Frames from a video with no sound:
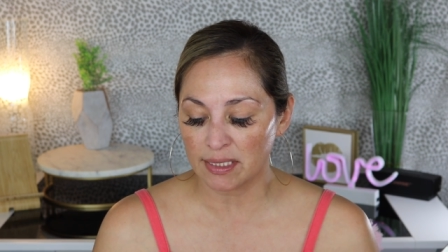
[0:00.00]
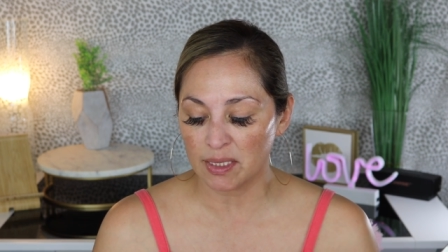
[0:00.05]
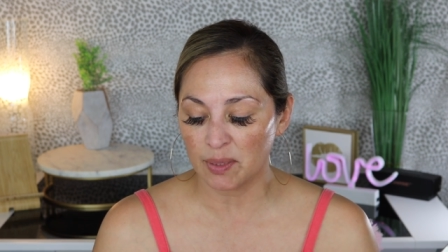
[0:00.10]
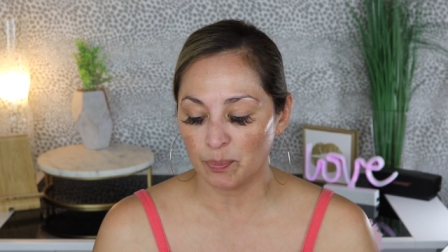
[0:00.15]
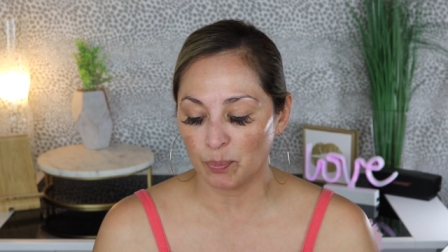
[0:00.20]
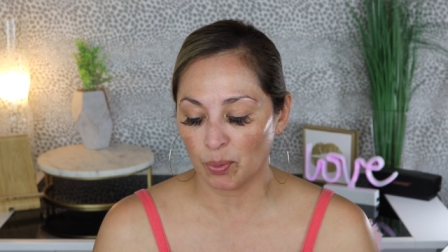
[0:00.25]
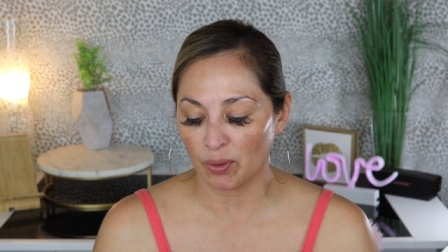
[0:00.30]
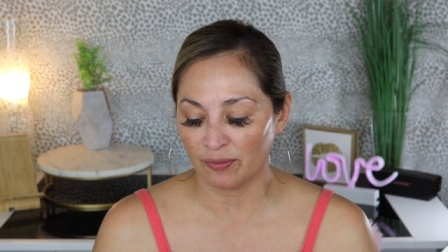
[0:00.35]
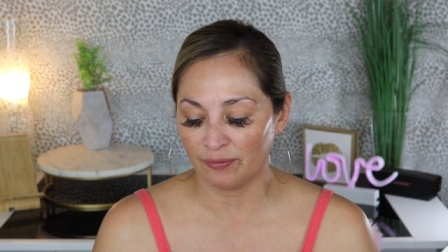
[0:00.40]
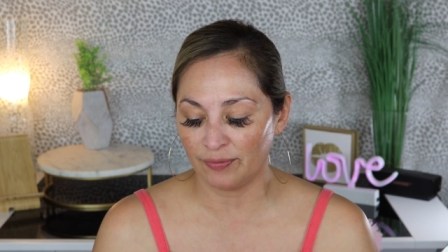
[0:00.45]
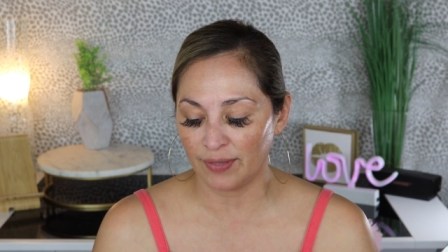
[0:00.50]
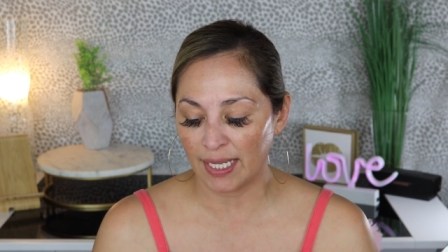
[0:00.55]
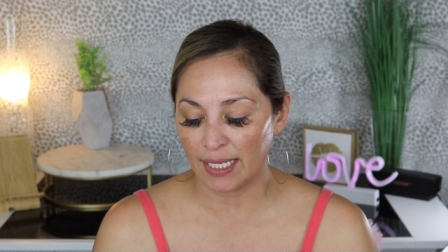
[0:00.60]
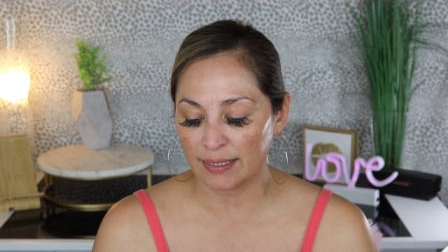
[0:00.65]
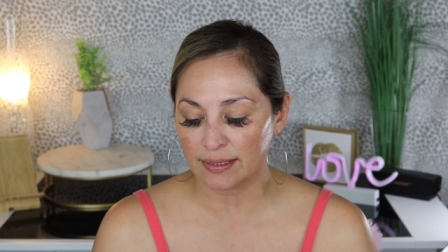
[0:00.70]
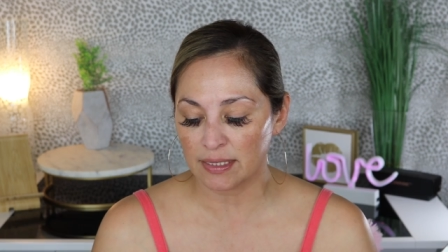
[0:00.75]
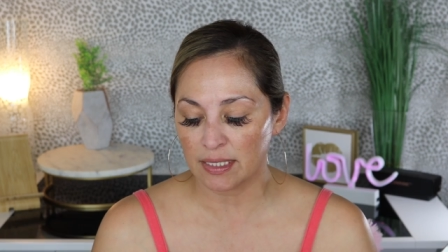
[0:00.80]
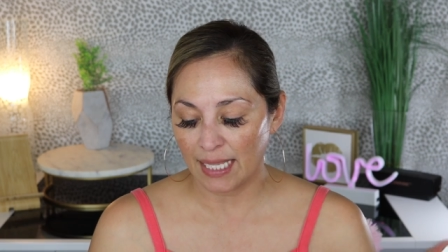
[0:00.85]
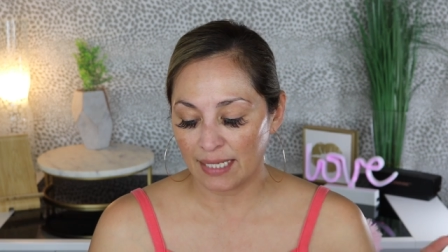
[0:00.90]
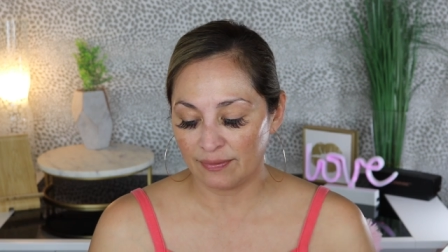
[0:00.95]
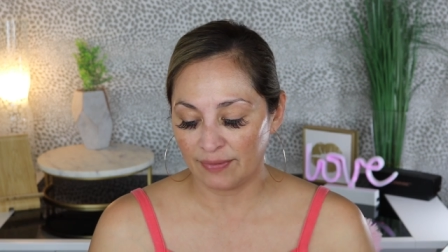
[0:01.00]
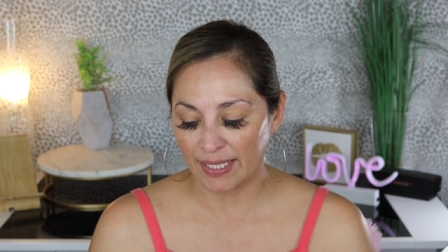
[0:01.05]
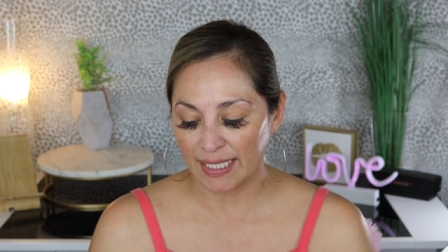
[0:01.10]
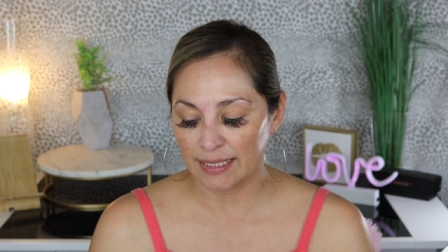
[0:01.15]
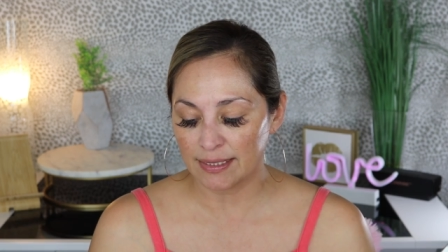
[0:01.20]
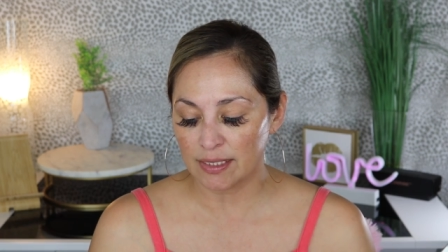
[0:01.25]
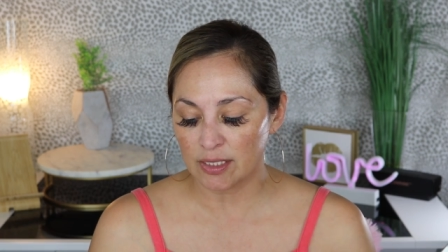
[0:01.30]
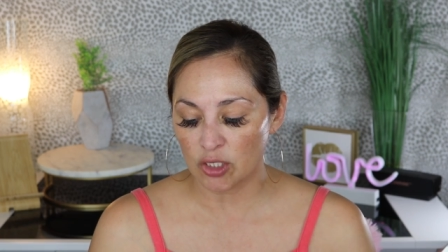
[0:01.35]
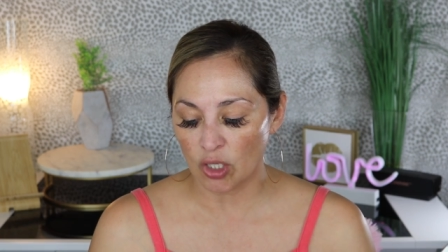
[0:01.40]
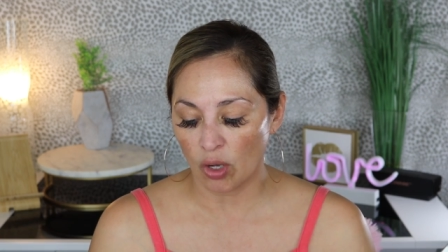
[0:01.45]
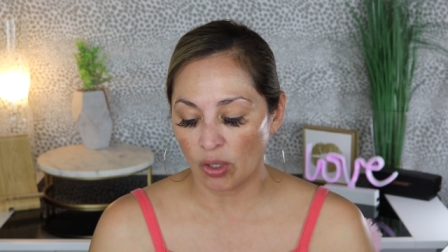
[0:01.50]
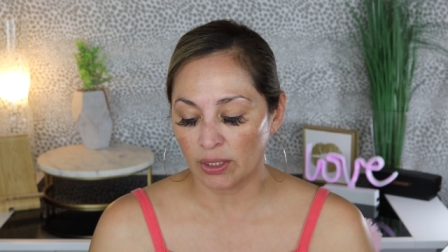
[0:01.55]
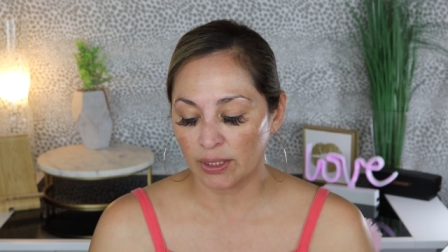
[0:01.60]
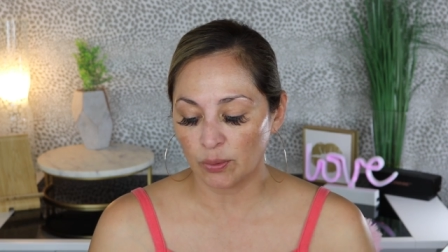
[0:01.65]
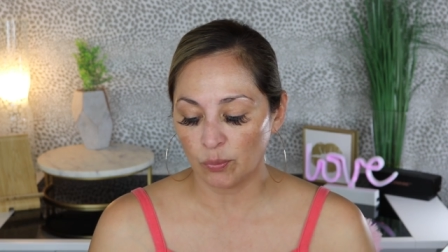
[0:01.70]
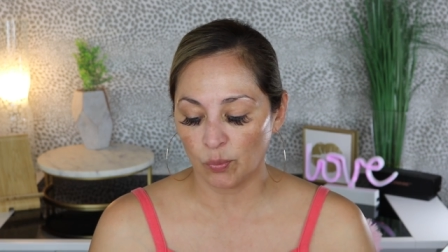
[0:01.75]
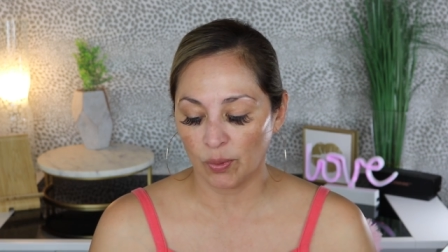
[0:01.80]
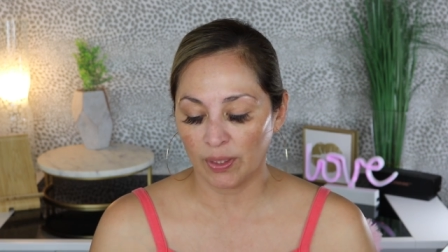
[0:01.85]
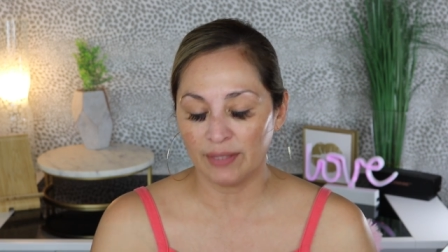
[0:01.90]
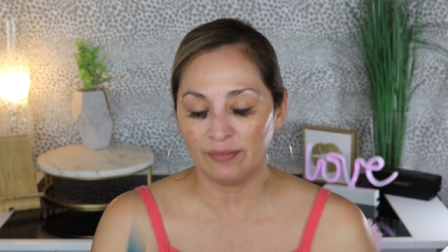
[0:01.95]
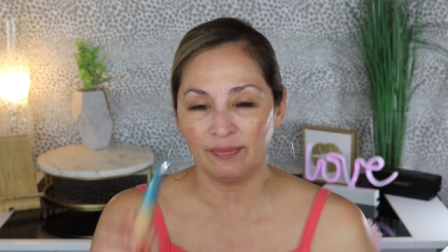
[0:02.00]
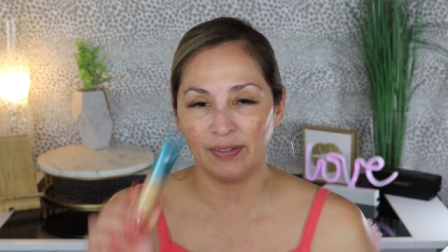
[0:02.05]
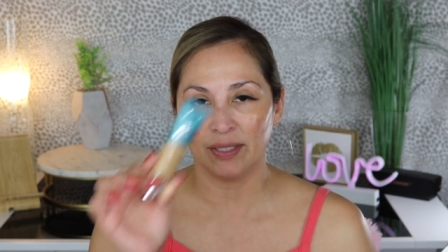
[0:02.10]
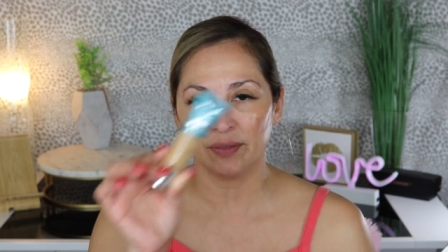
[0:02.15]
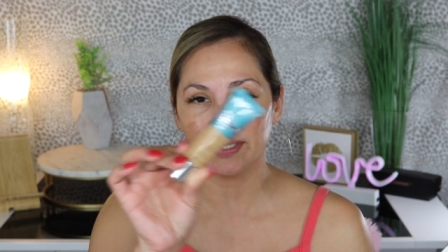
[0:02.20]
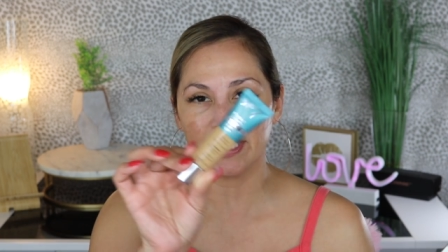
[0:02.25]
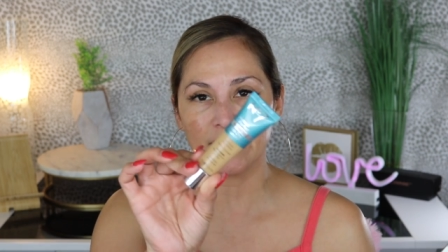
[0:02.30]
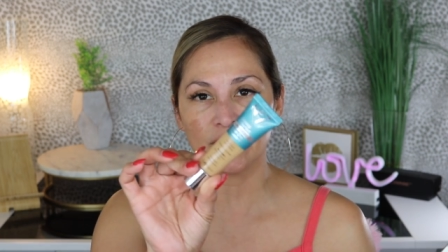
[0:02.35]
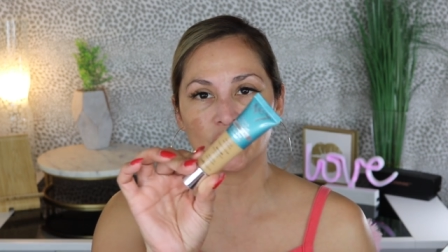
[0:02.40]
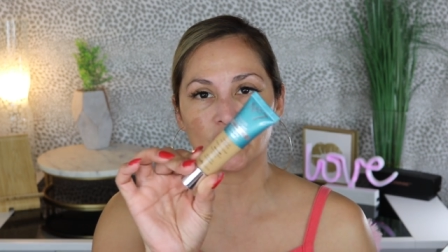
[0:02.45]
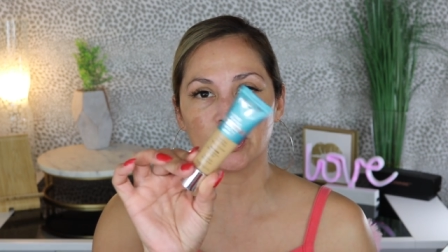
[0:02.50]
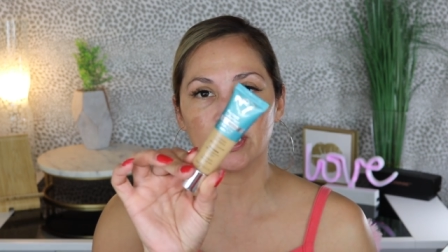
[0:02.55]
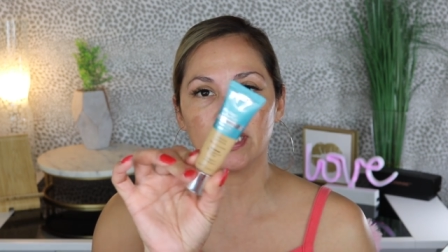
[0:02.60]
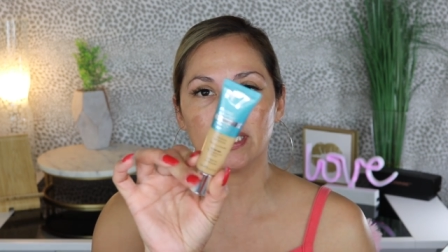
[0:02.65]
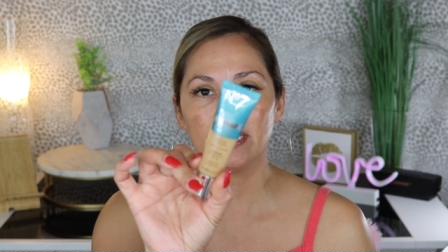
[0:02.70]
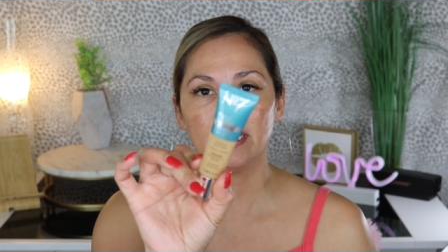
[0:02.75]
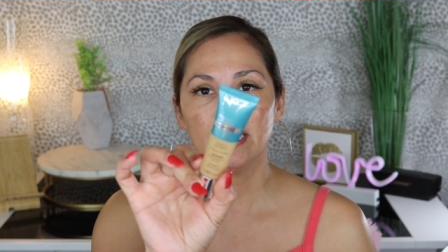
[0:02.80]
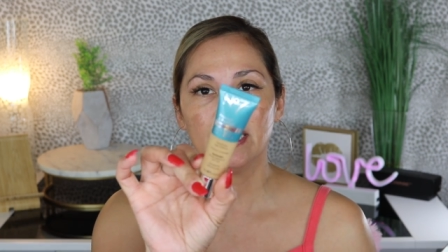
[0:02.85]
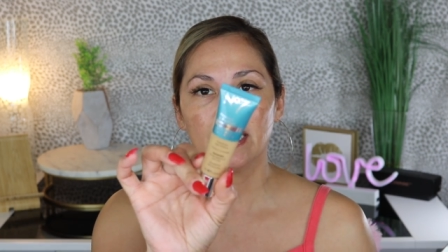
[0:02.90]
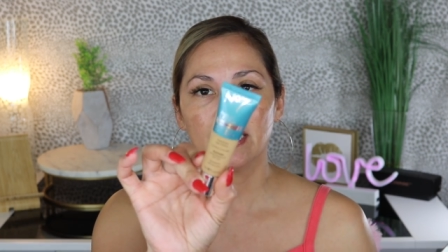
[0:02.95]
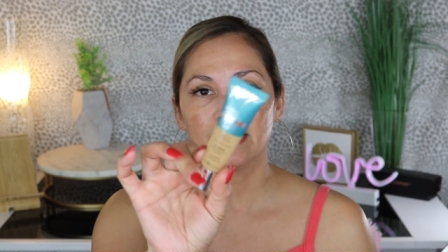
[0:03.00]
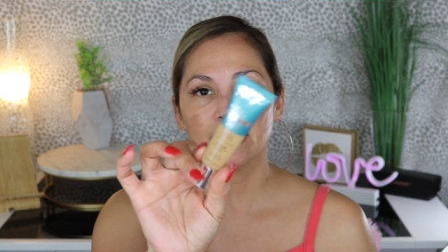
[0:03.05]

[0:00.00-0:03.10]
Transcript: and Perfect Advanced All-in-One Foundation.